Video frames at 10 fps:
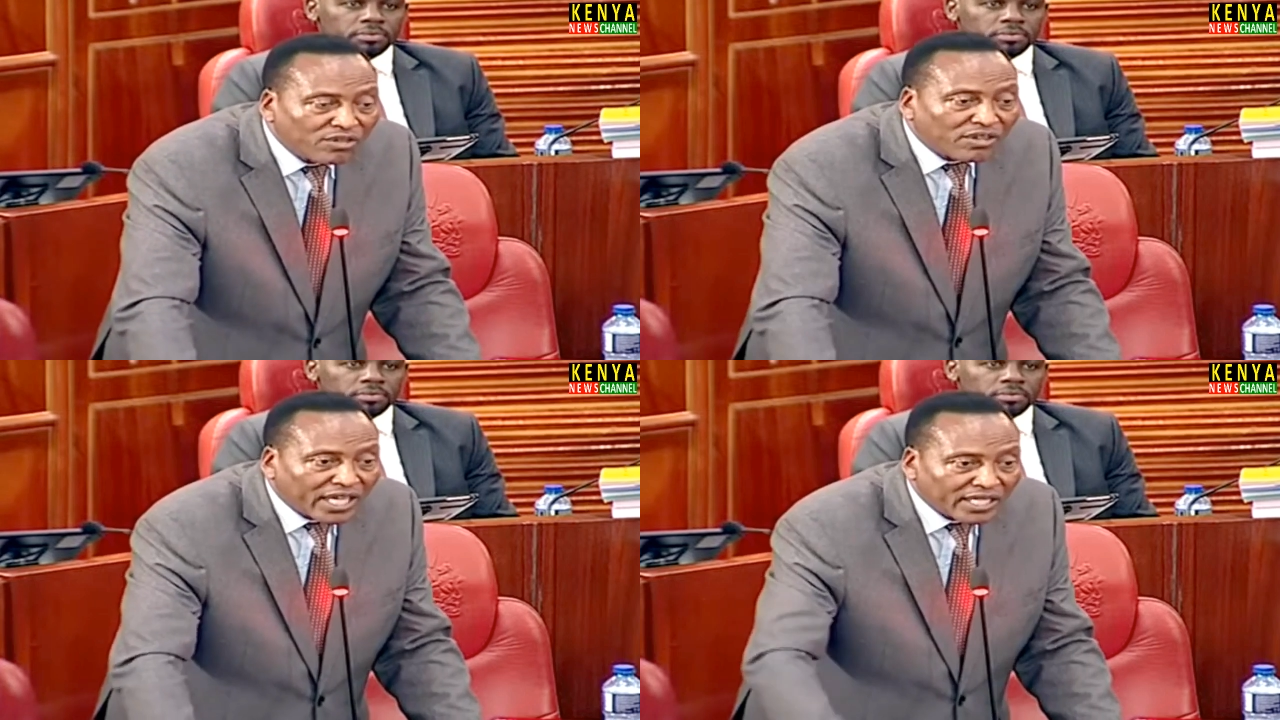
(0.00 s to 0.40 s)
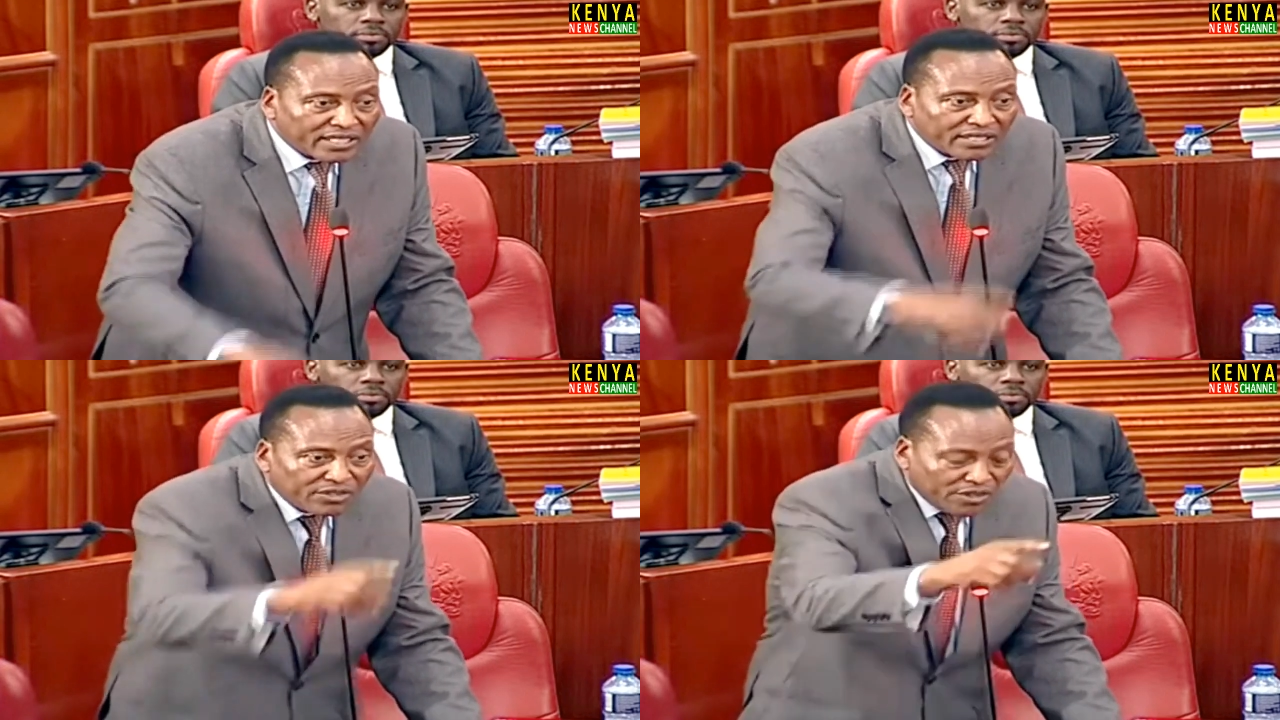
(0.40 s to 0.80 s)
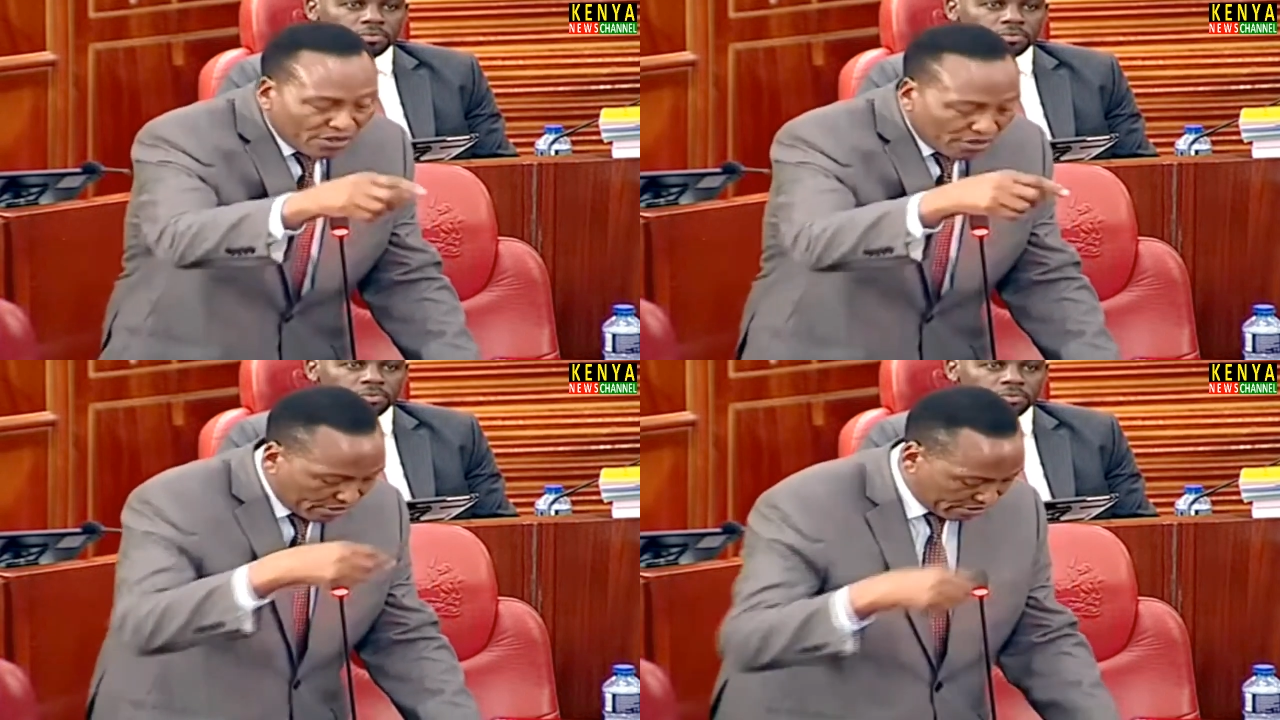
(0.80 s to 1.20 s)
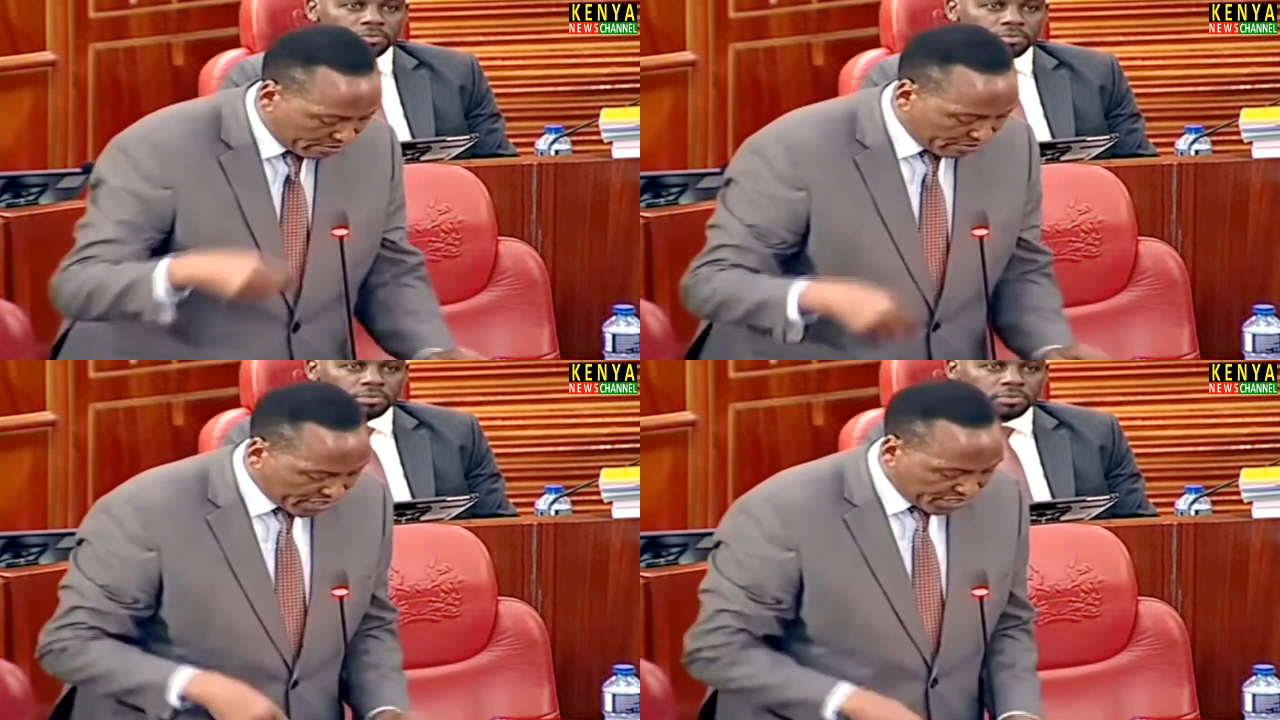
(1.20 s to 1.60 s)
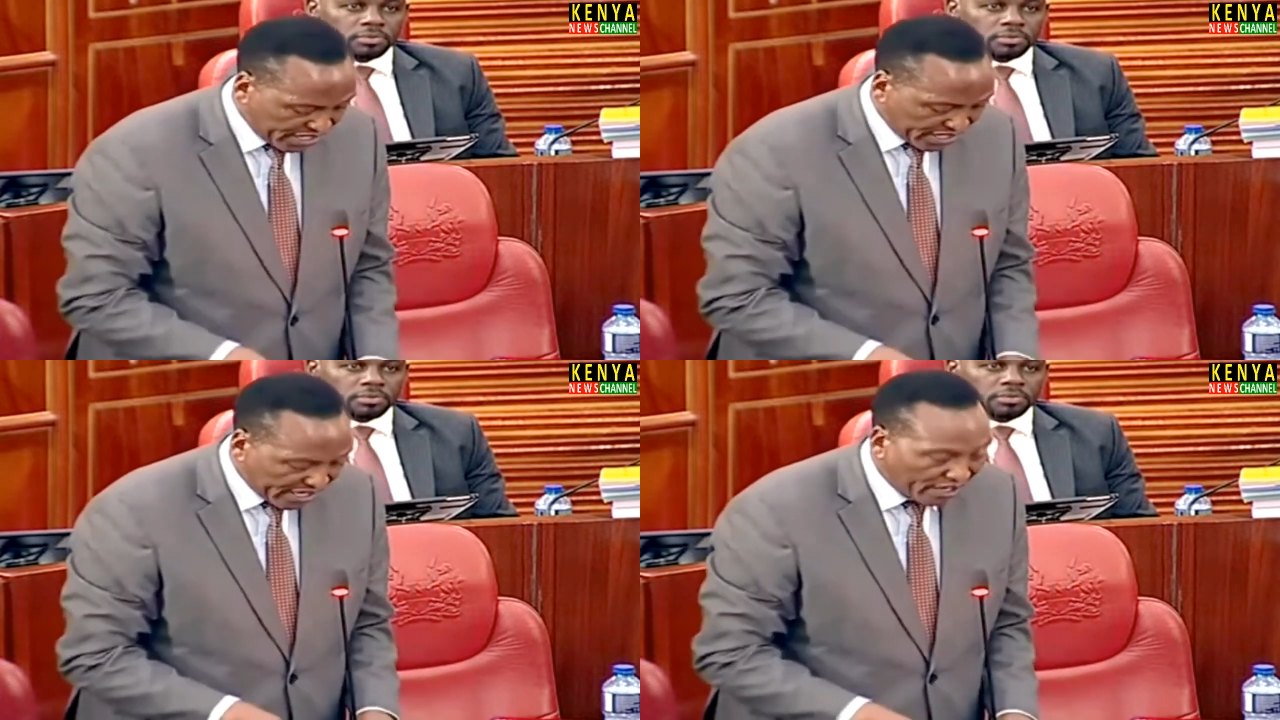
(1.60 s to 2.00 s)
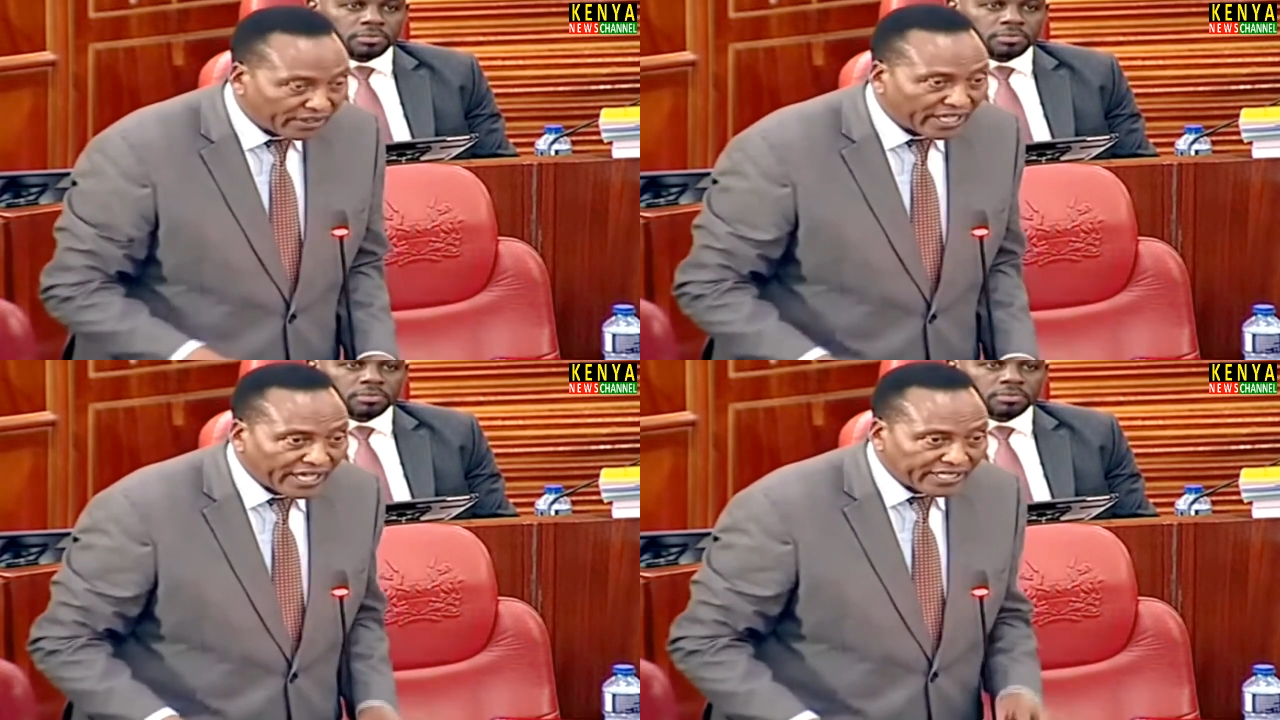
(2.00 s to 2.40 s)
look at your machine down there.